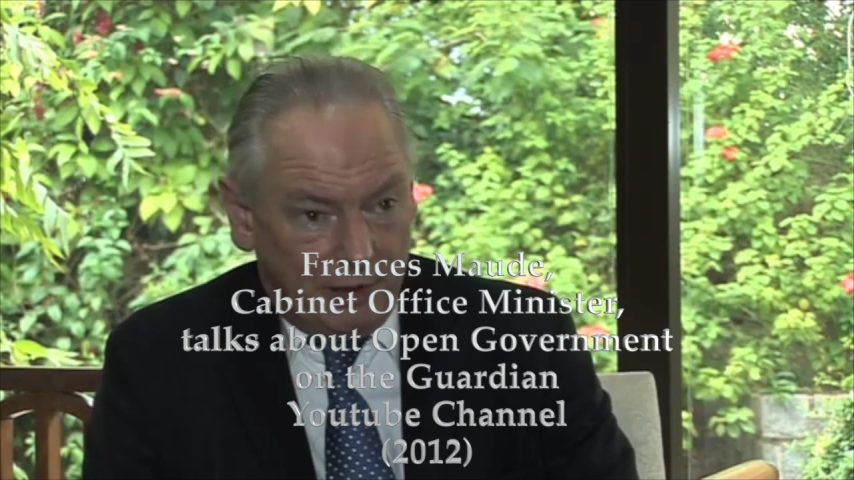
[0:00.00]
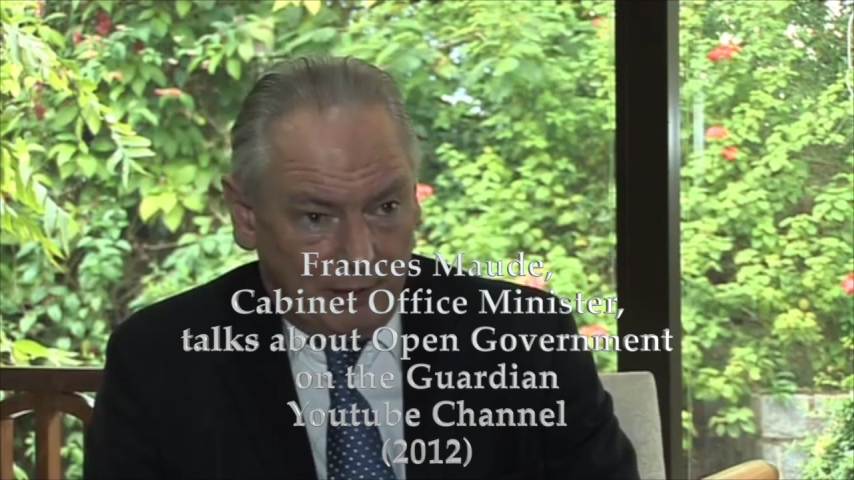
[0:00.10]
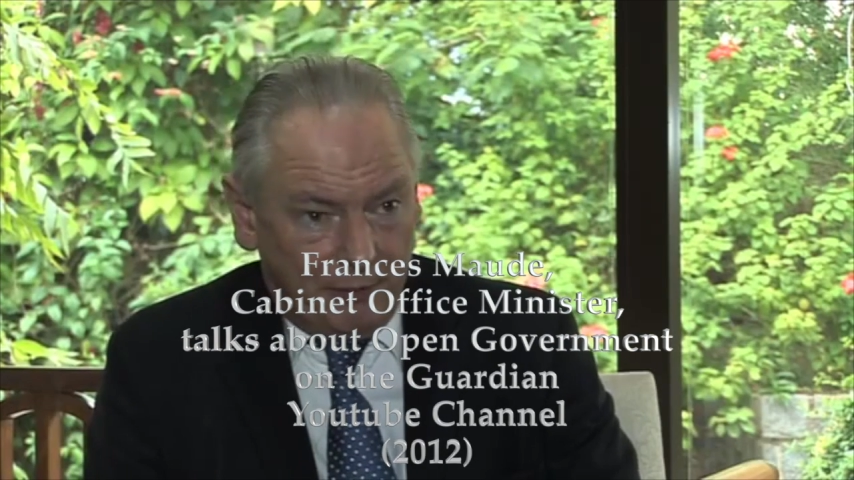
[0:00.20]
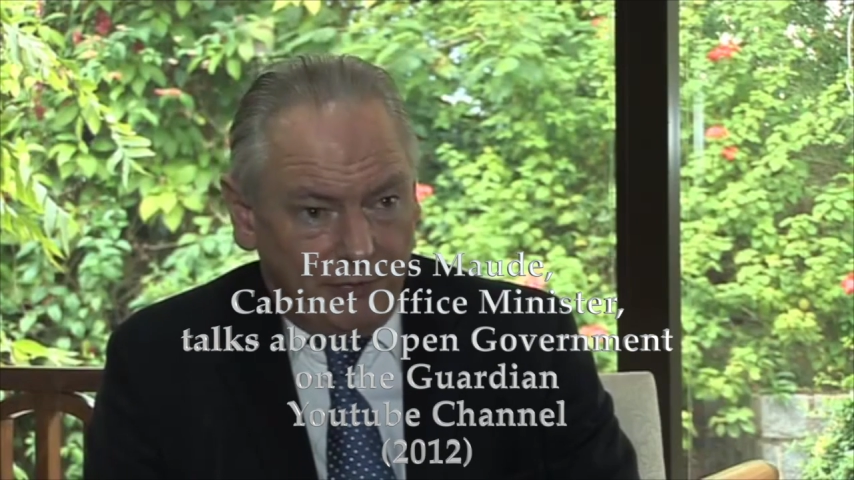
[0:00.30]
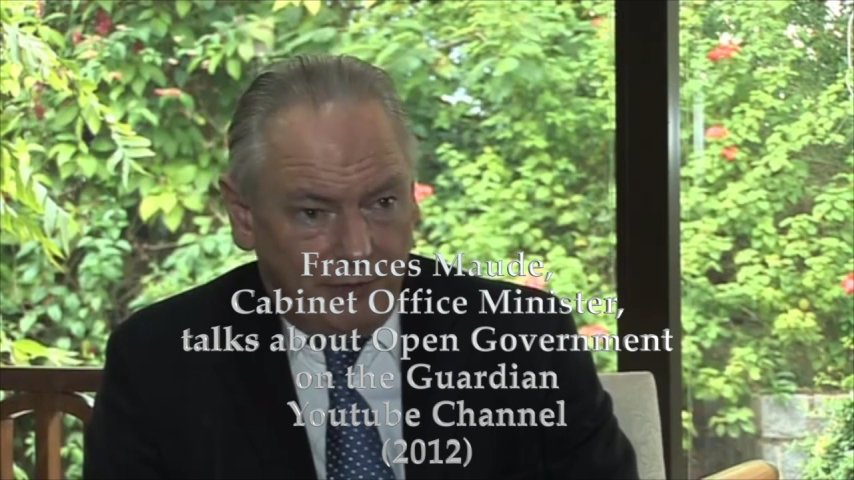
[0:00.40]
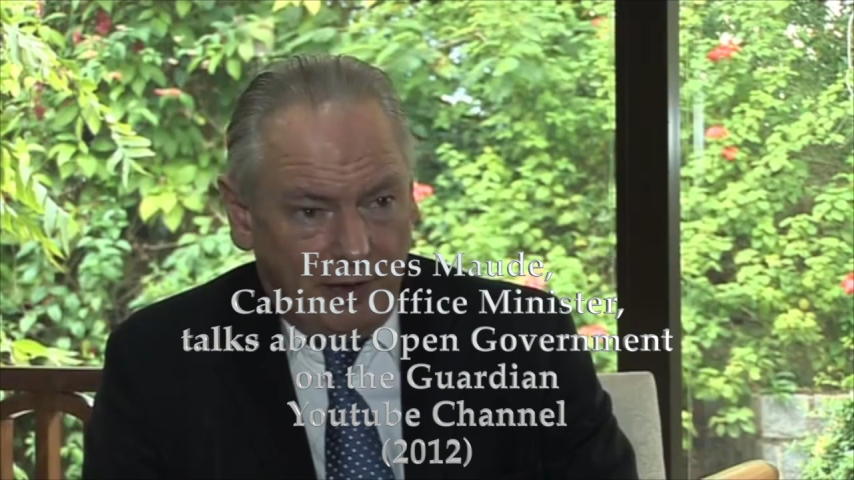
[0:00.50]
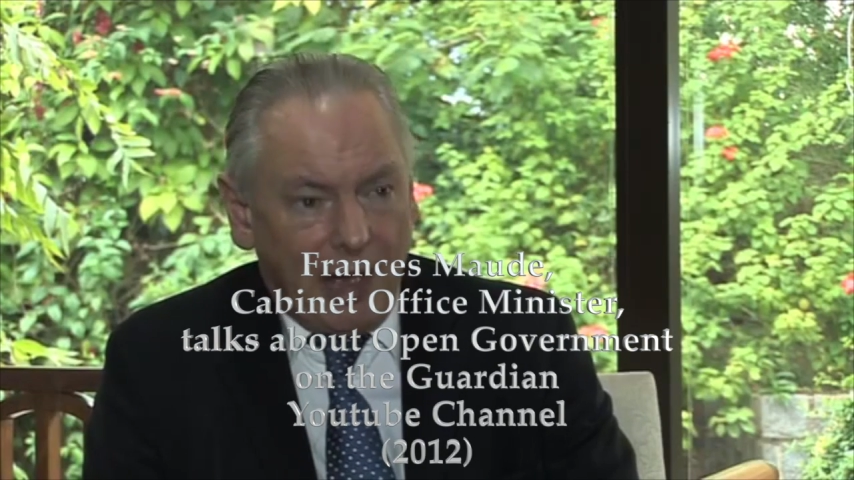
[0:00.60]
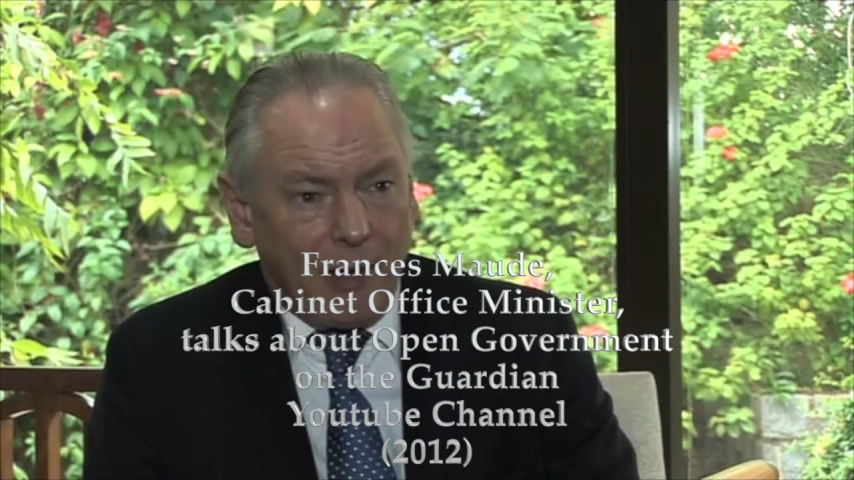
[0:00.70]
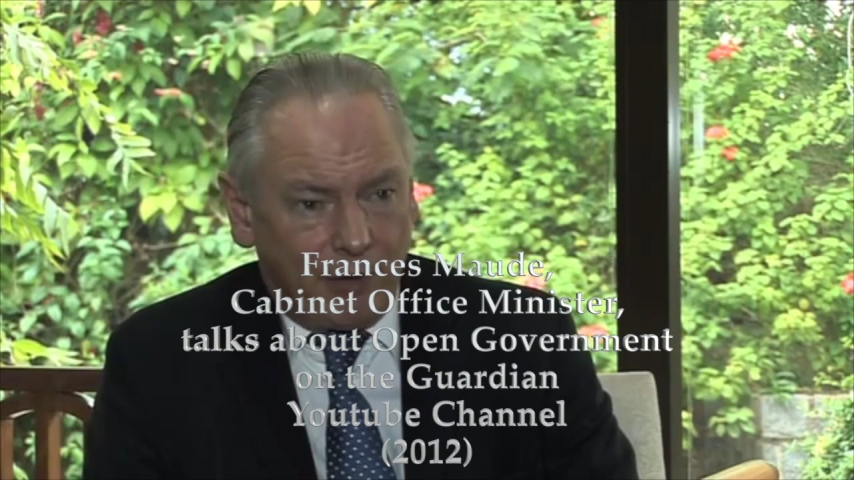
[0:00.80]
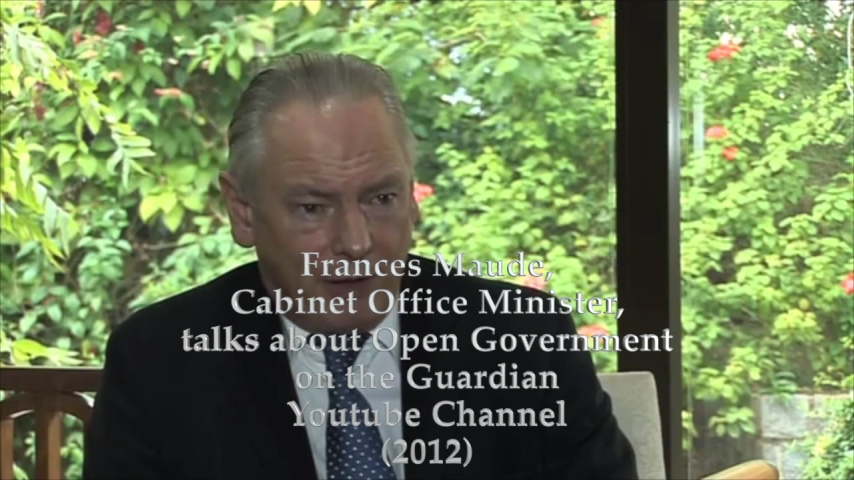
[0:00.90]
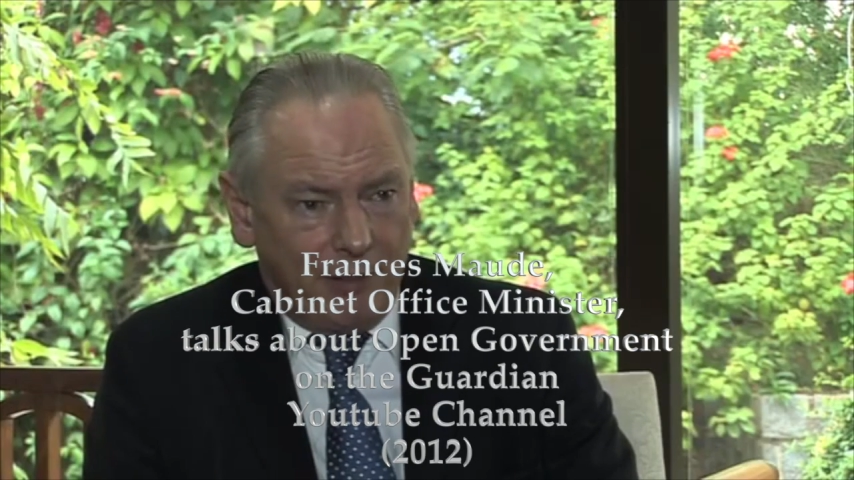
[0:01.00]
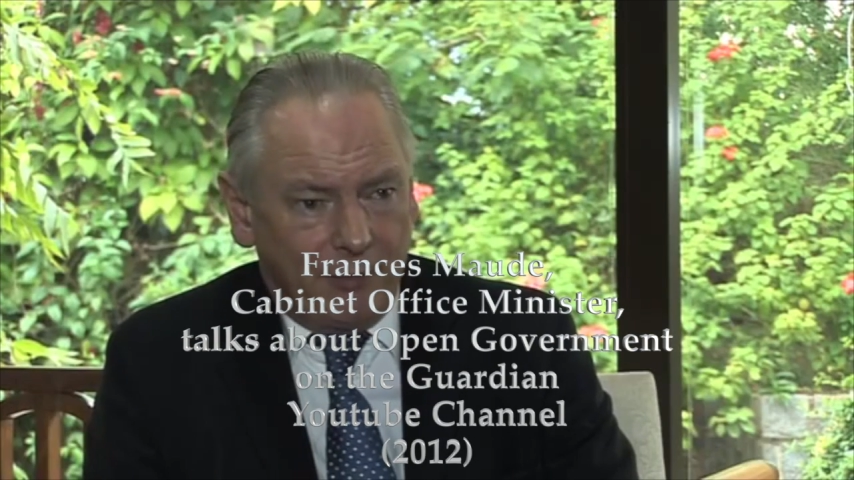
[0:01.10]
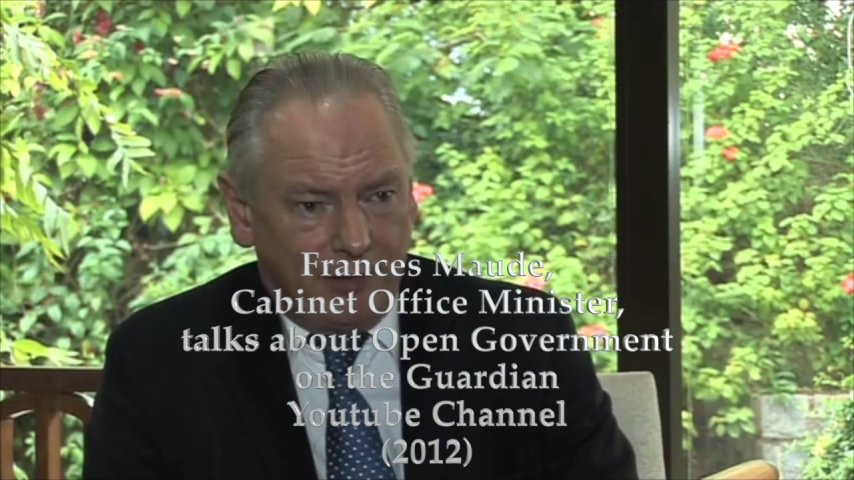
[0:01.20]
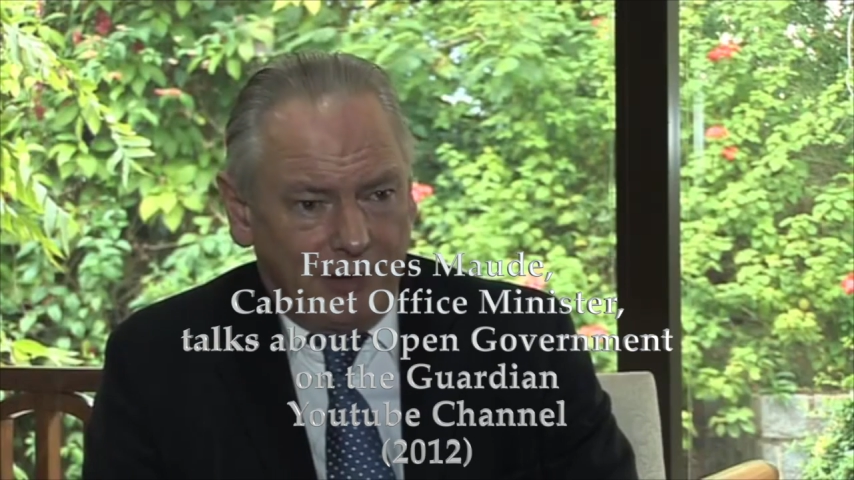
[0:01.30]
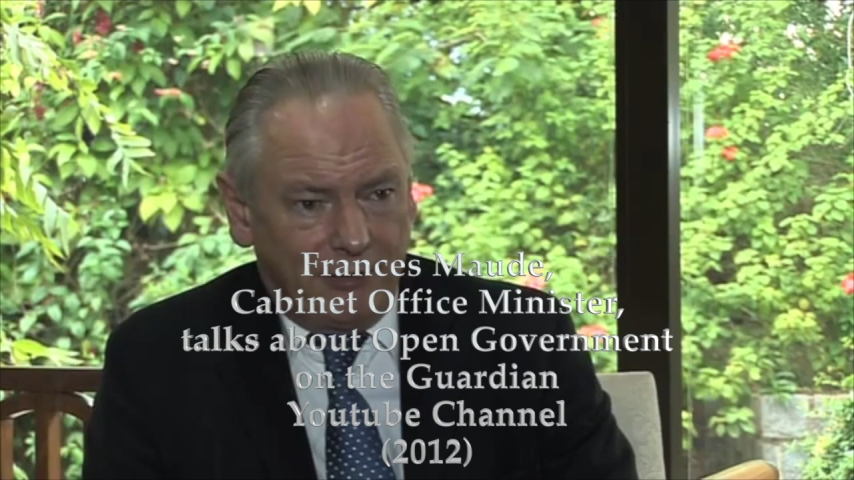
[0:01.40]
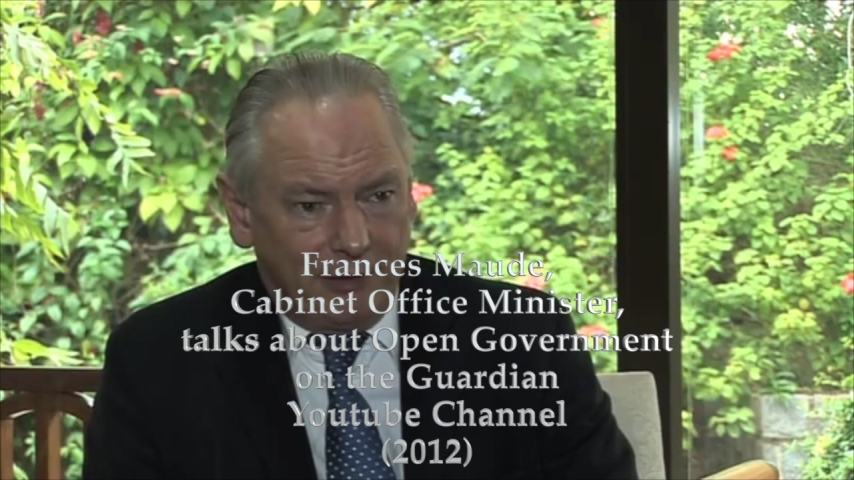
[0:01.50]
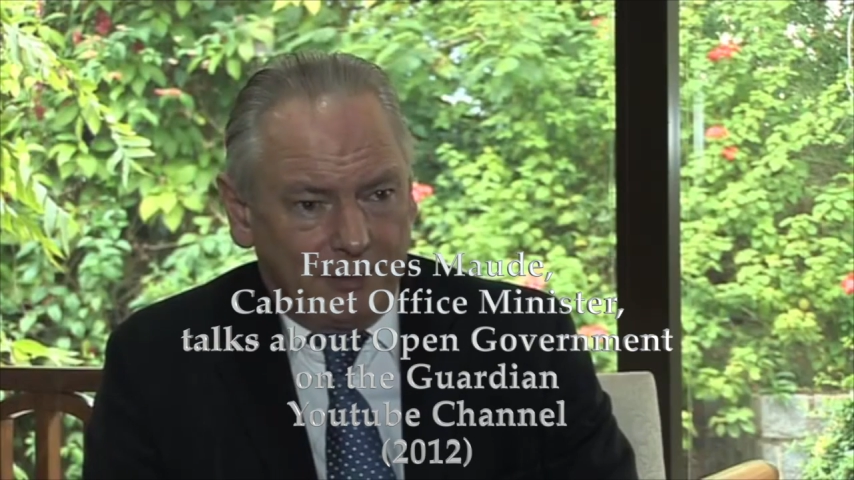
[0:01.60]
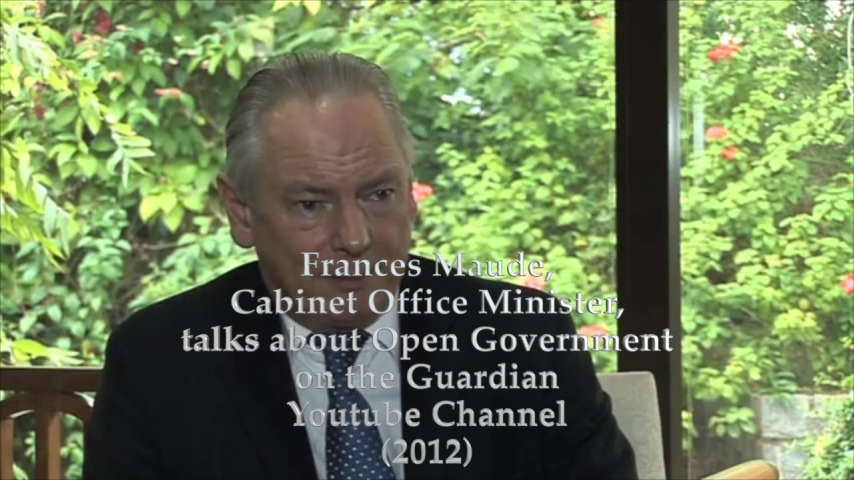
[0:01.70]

up the outcome data,